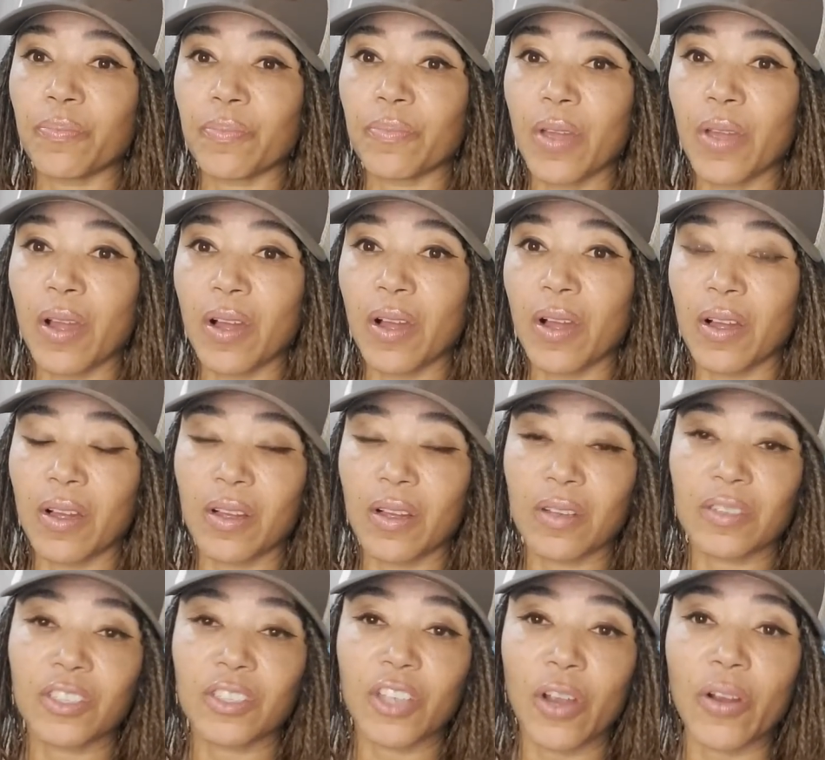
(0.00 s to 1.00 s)
uh,
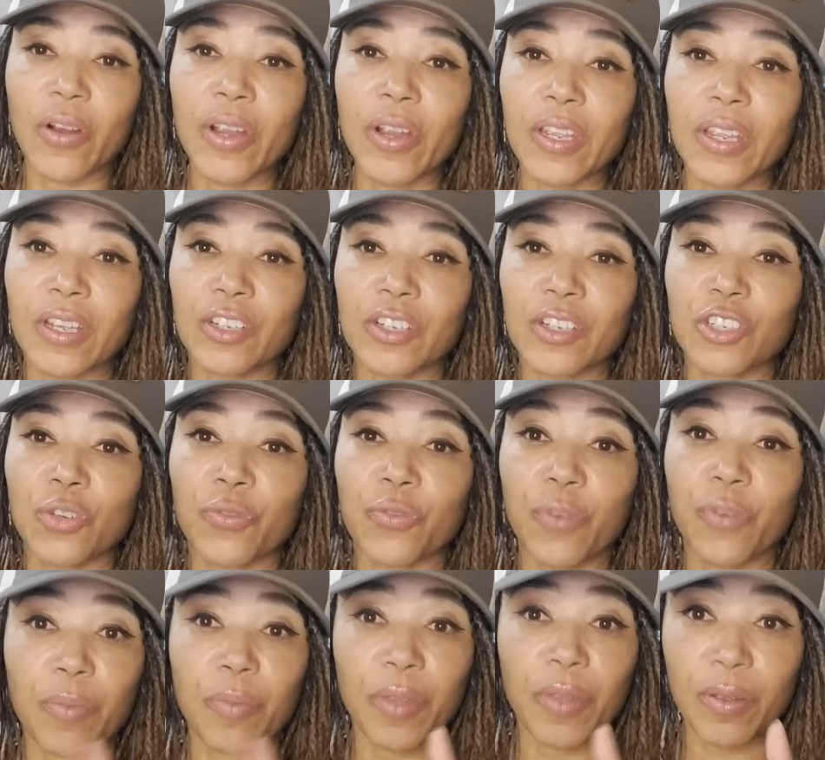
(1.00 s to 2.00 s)
dairy issue
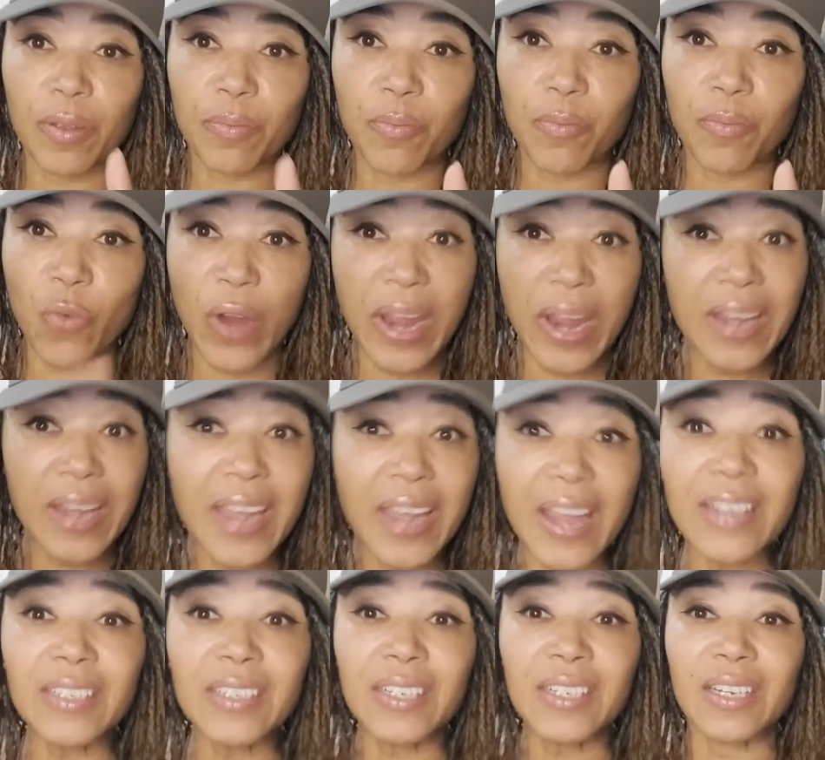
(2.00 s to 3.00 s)
from the whey and
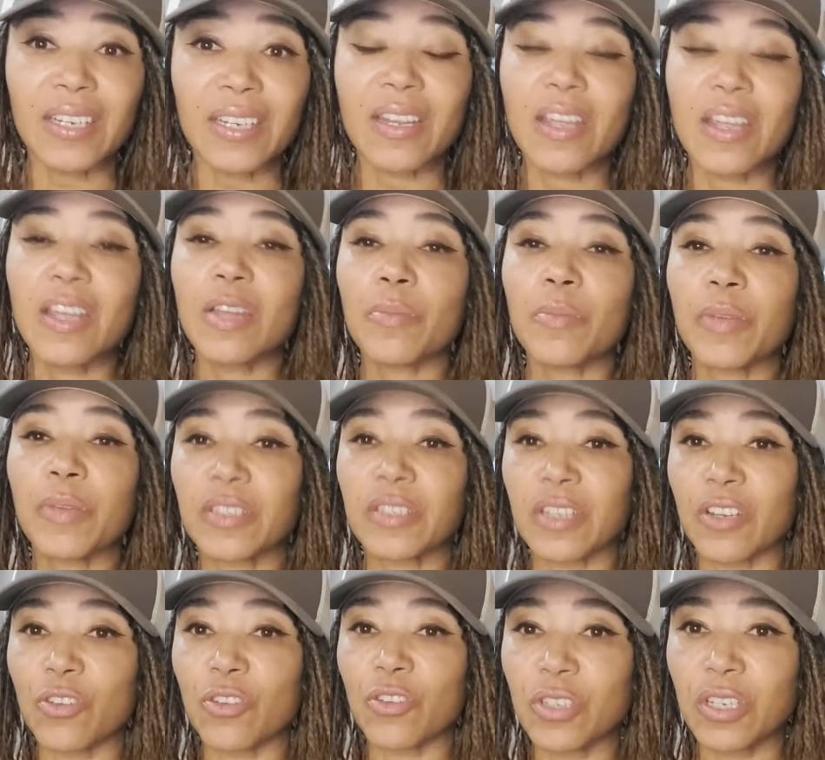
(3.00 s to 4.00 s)
casein because they
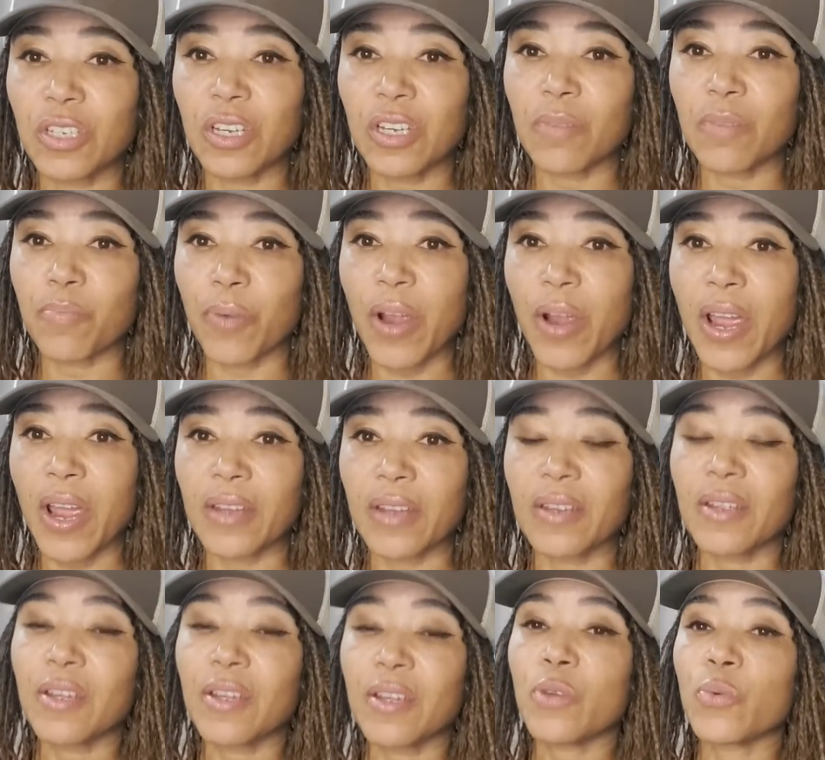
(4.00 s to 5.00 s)
used to eat bread,
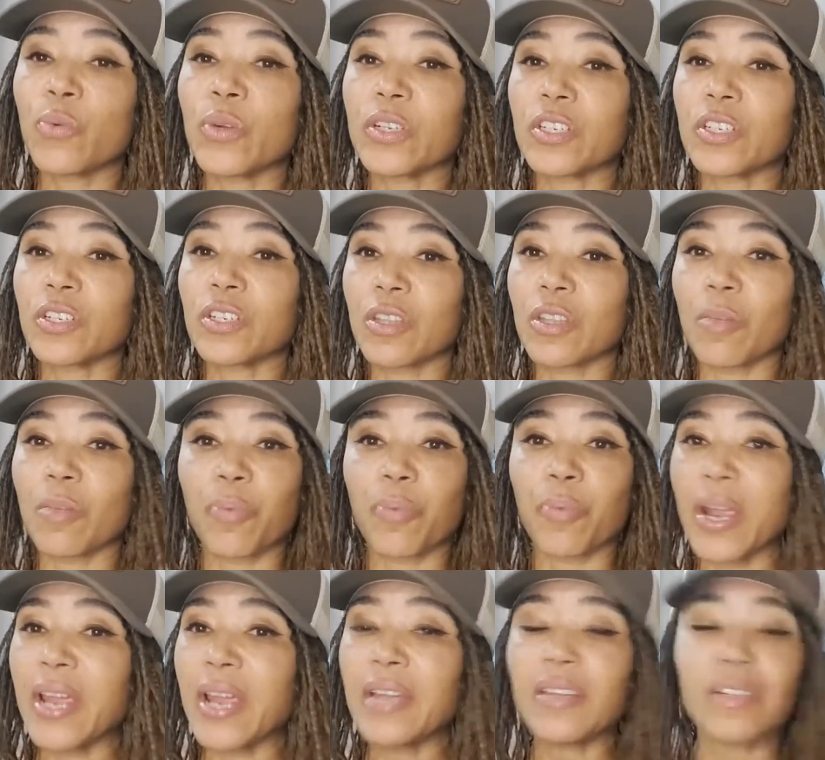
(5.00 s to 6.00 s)
which the
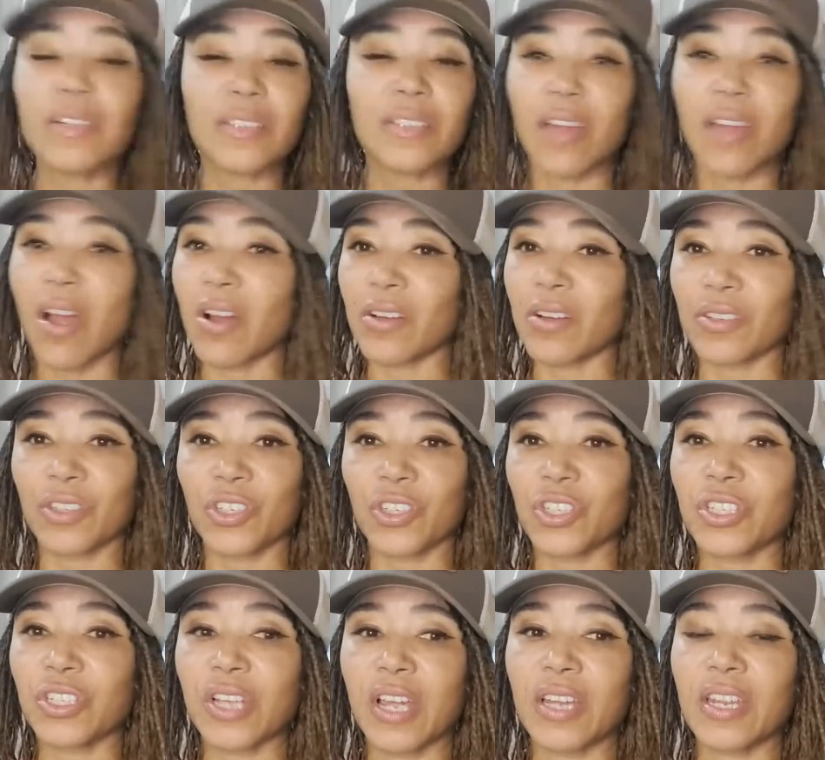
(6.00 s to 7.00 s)
brain does not
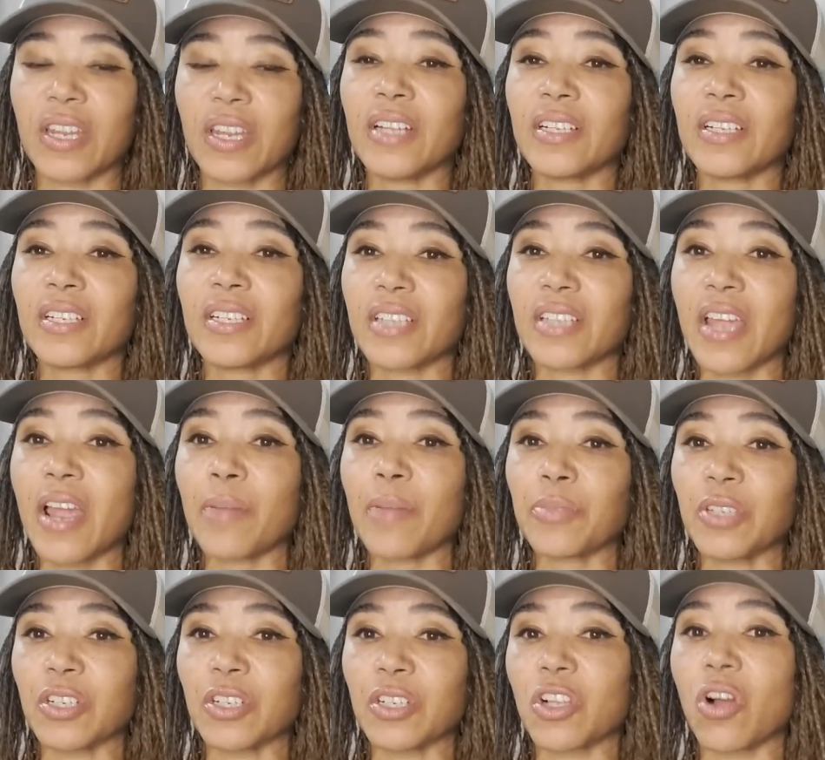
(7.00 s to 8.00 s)
understand. It stamps,
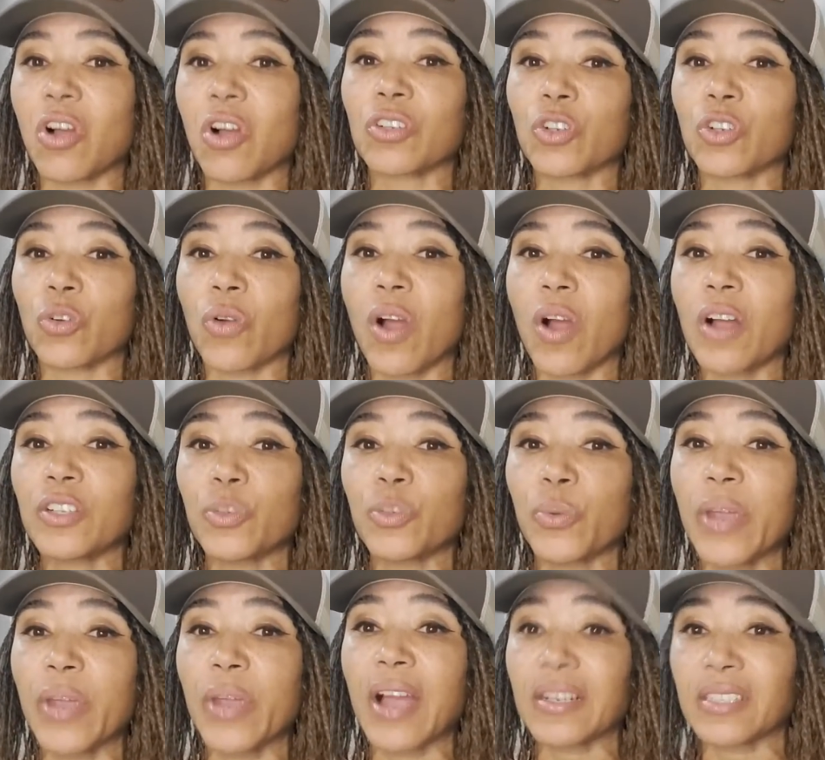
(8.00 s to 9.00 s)
it's called cross
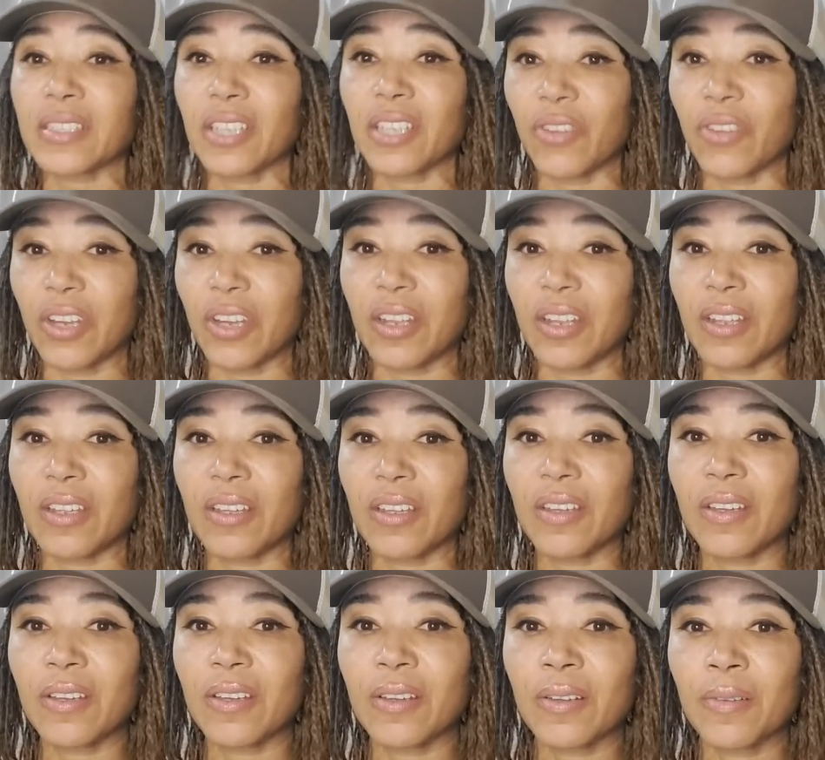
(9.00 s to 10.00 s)
reactivity.
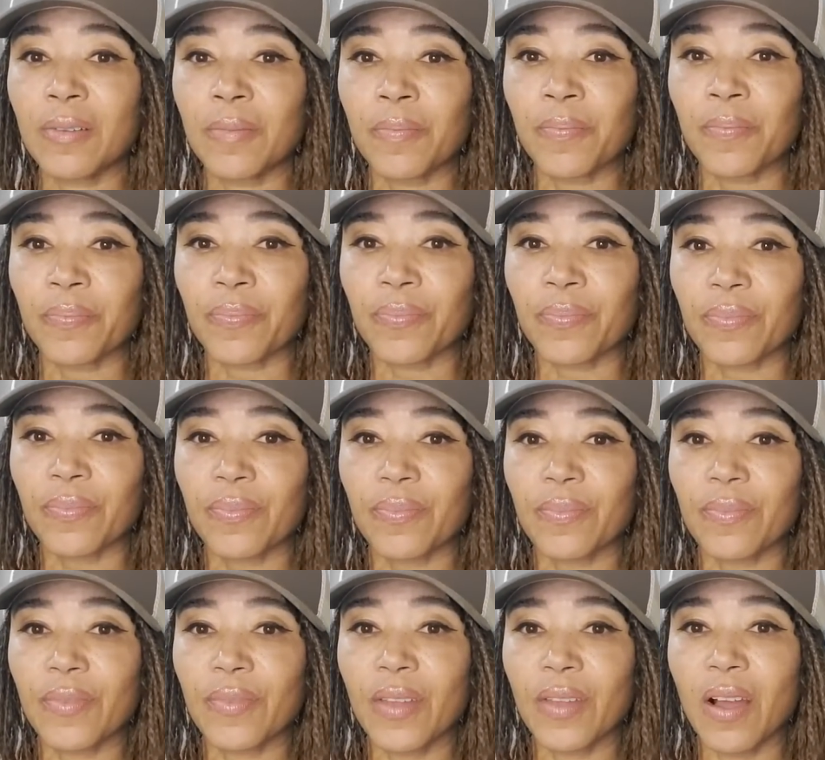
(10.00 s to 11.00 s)

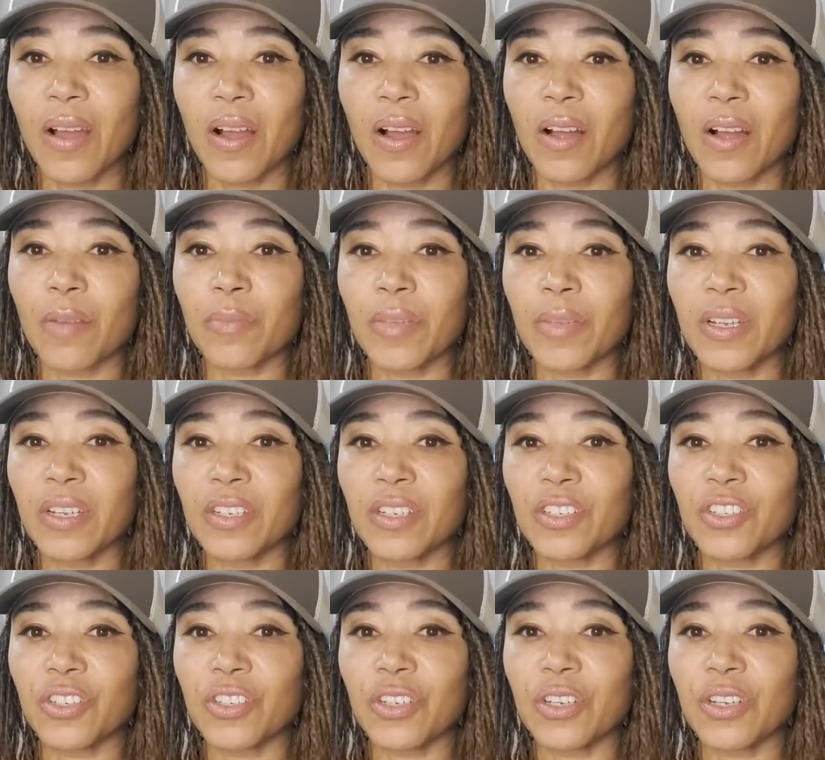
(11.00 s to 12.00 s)
Um,
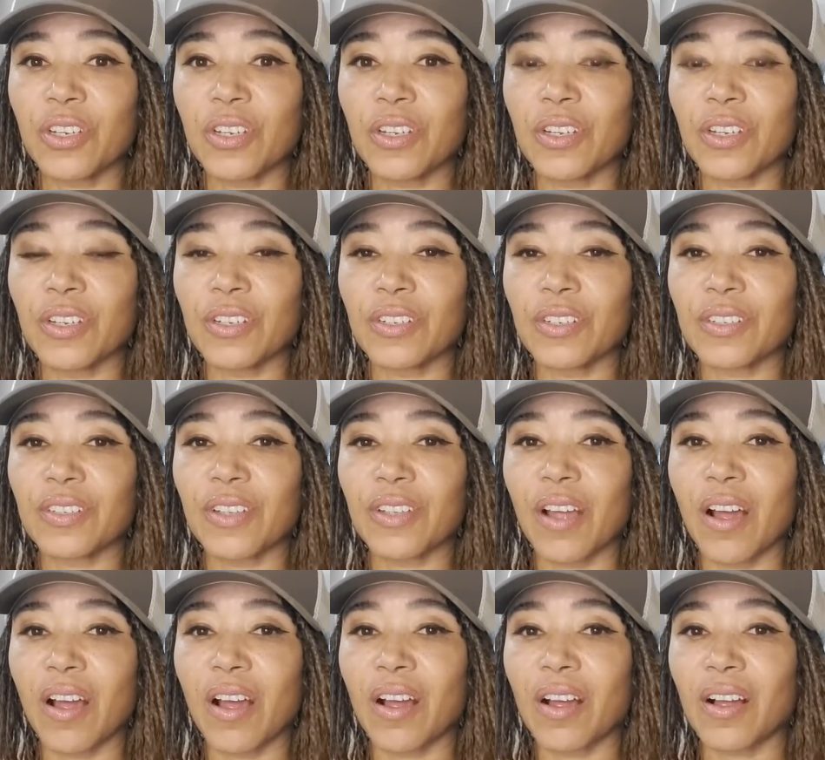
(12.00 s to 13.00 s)
is, is,
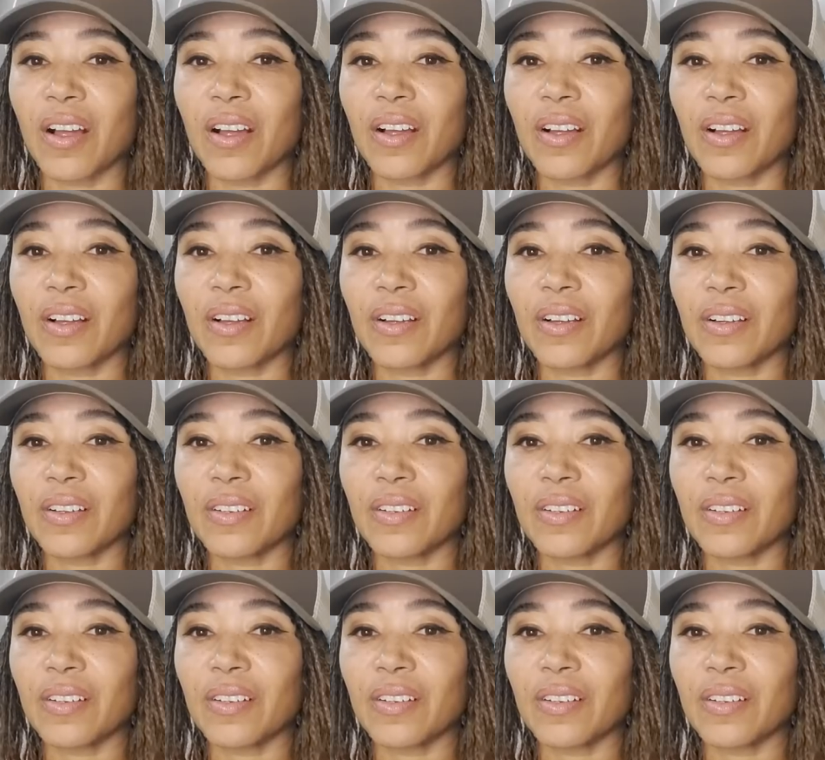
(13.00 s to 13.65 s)
uh,